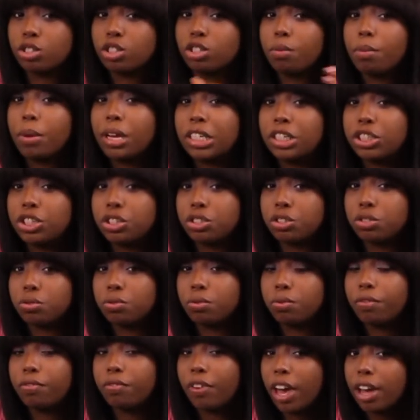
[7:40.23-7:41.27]
so make sure you
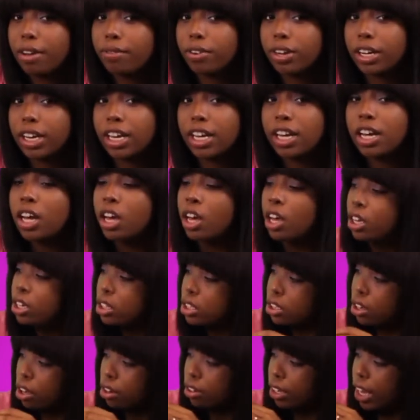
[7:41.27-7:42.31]
favorite it
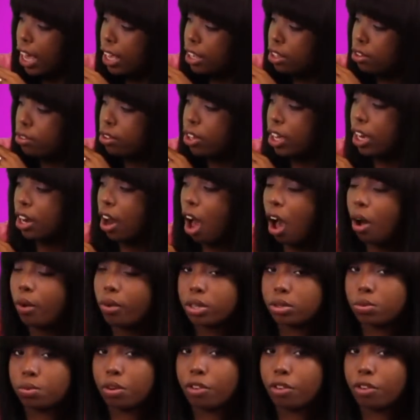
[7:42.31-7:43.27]
so that you can always